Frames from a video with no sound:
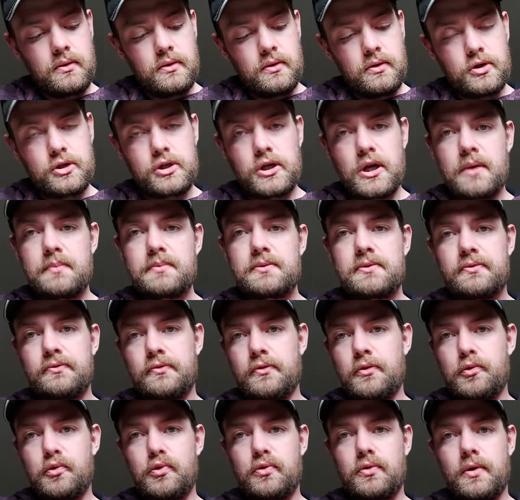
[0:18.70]
shapes
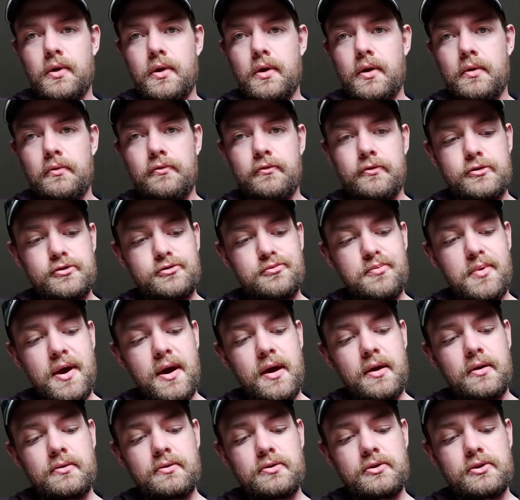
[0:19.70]
for the first
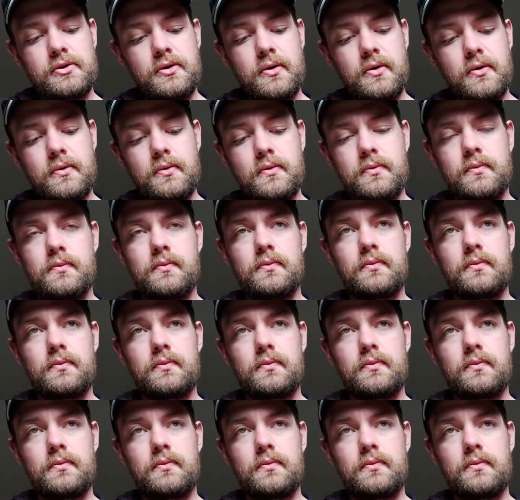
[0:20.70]
pattern. So